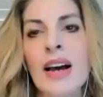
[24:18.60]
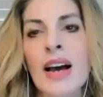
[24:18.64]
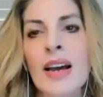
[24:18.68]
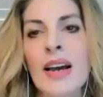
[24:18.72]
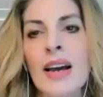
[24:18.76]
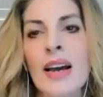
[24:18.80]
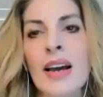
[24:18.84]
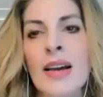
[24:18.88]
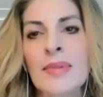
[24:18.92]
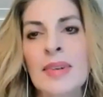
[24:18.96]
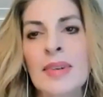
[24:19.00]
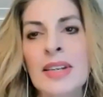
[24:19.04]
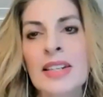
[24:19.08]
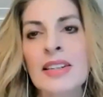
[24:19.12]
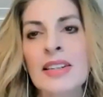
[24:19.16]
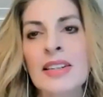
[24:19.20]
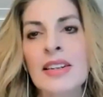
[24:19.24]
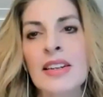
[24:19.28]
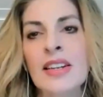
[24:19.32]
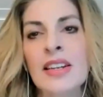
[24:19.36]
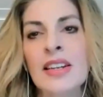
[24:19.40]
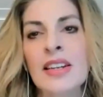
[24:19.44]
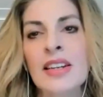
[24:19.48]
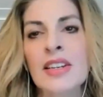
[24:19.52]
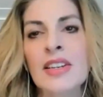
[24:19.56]
I mean,
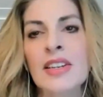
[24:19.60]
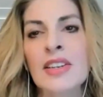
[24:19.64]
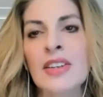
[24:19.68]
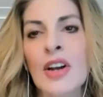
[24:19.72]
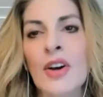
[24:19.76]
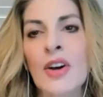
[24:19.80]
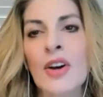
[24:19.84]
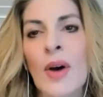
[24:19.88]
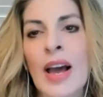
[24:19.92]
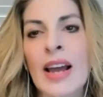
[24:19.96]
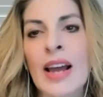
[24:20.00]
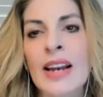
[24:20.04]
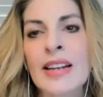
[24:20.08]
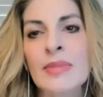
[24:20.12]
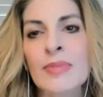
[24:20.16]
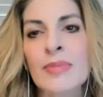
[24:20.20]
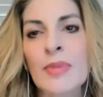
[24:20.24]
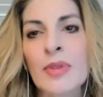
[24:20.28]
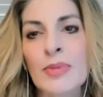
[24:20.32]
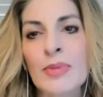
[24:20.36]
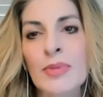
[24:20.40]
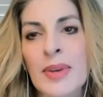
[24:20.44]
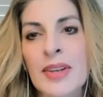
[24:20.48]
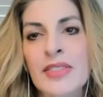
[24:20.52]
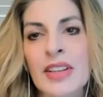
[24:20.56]
at its
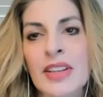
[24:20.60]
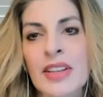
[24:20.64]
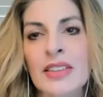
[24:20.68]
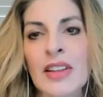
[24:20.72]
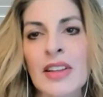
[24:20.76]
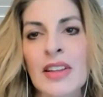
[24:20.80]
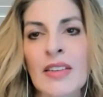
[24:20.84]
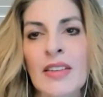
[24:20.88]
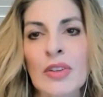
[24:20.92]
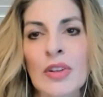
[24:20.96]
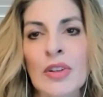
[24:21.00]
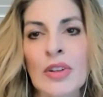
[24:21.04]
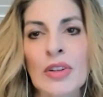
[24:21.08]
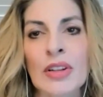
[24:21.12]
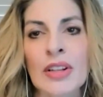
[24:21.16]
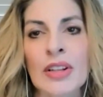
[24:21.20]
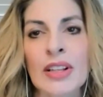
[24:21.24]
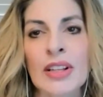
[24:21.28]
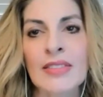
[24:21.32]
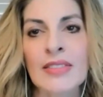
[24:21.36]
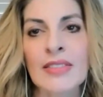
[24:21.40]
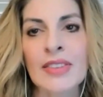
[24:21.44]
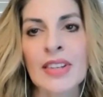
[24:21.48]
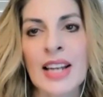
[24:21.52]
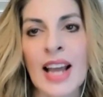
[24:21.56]
most basic level,
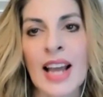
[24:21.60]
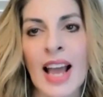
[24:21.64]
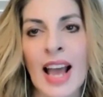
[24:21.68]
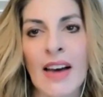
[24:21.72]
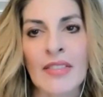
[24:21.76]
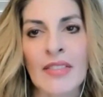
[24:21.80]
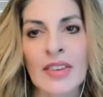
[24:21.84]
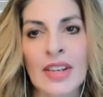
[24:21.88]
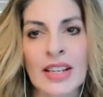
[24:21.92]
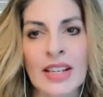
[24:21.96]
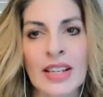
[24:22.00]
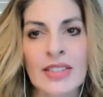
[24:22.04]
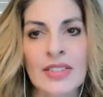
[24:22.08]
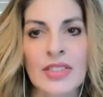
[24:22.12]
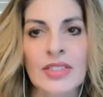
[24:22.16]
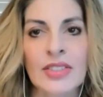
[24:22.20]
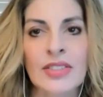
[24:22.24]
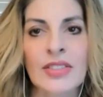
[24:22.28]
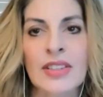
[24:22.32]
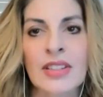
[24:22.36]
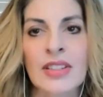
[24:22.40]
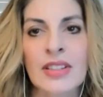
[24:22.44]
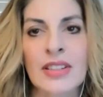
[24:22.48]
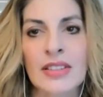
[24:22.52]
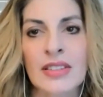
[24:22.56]
even having
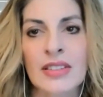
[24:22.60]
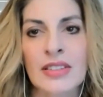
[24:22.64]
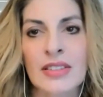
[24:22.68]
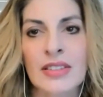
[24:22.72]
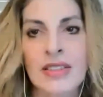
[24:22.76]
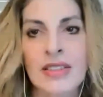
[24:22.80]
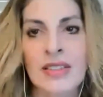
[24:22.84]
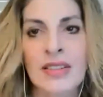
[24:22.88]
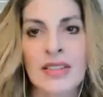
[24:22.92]
just the